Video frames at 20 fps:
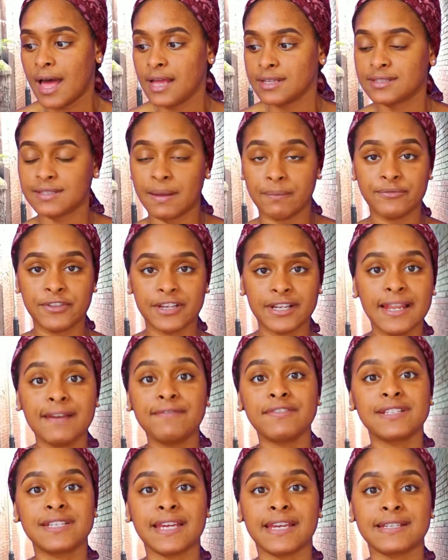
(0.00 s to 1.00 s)
something
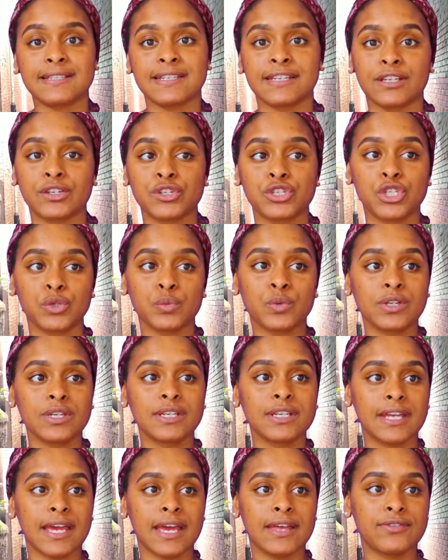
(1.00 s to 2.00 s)
levitating, she
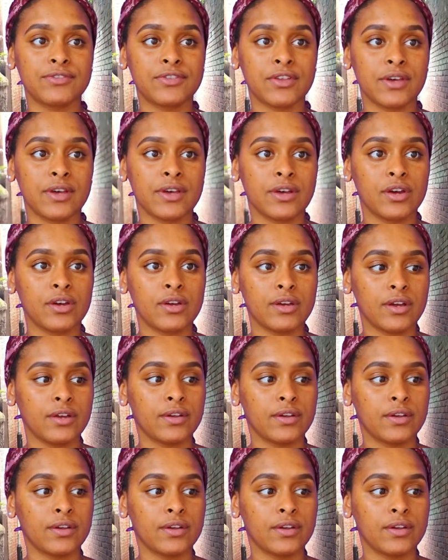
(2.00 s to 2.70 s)
wouldn't get the